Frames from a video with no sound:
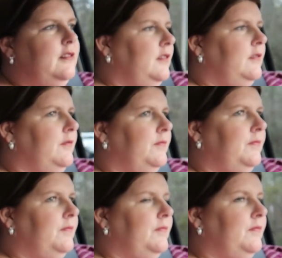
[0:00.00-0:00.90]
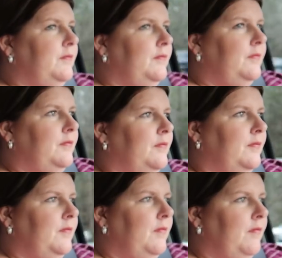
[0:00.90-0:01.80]

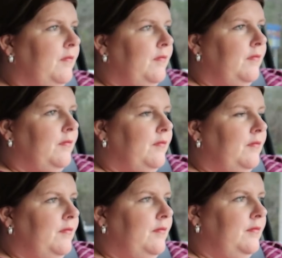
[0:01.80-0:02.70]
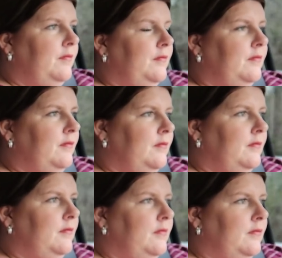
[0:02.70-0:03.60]

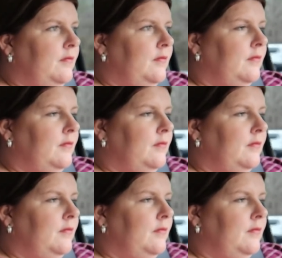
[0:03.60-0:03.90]
No words are spoken by the person on screen.